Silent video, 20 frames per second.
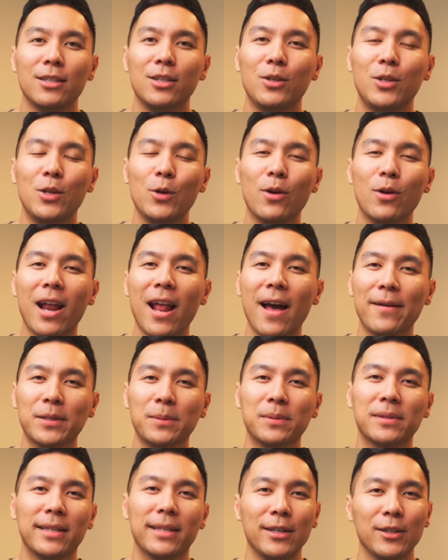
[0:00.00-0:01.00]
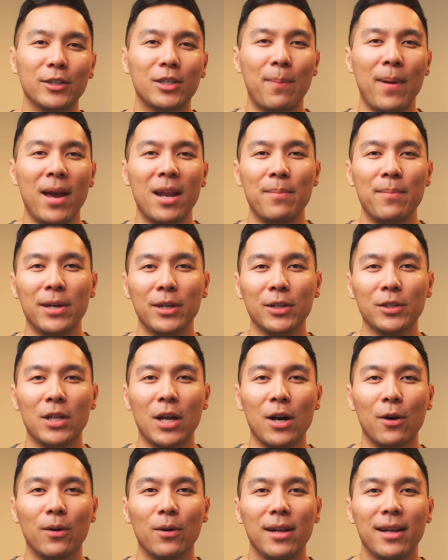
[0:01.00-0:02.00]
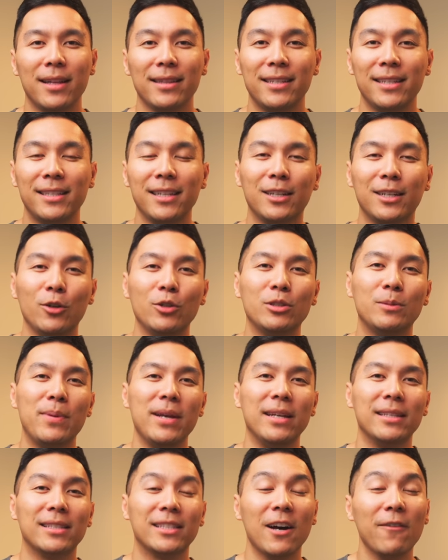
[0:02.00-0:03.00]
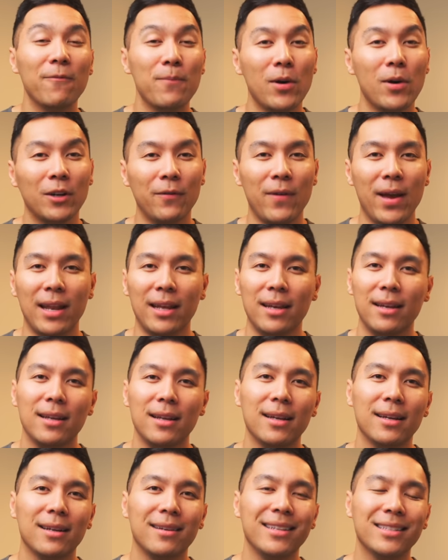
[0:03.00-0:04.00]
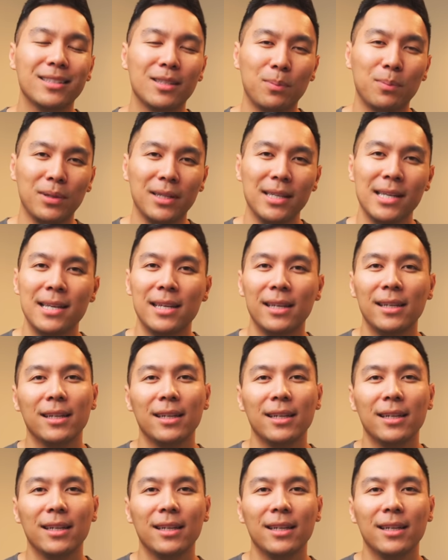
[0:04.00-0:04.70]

You do gotta have some skills to pay the bills though. This includes being self-motivated, disciplined,